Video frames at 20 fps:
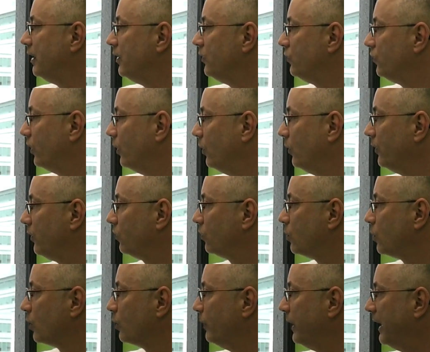So this
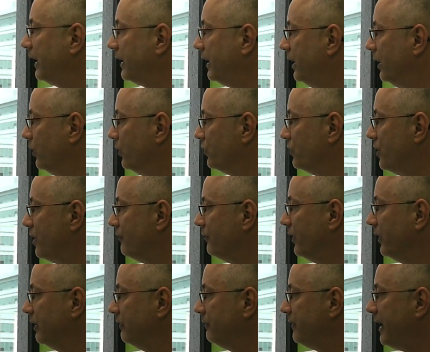quarterback here is not
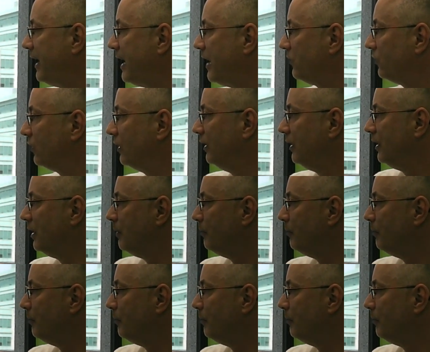very fast,